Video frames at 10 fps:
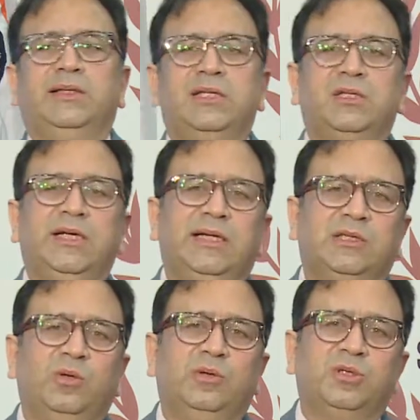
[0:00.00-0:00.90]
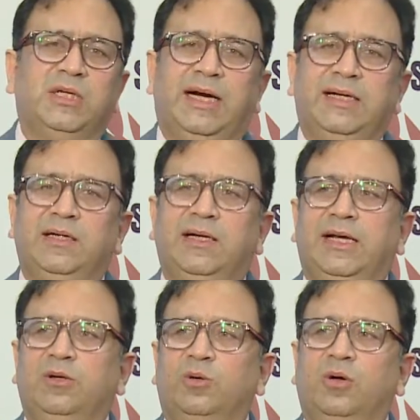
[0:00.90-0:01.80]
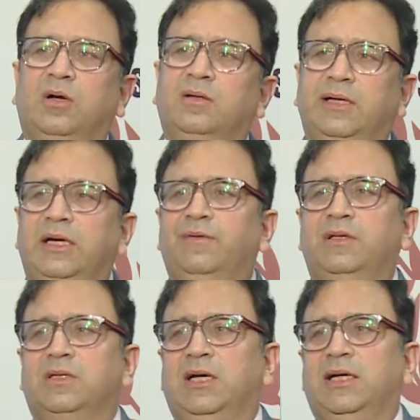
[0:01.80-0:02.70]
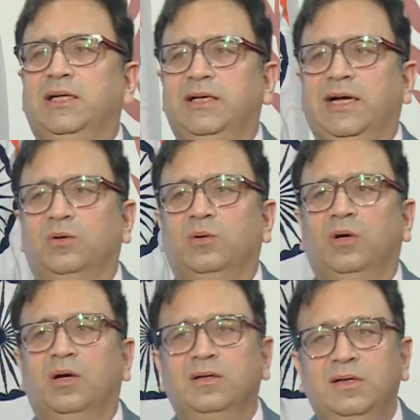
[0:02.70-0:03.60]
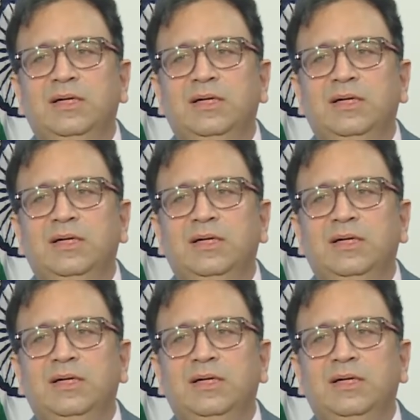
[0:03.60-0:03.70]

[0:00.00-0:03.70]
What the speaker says: this train is going to start at 9 o'clock, it will start at 9 o'clock.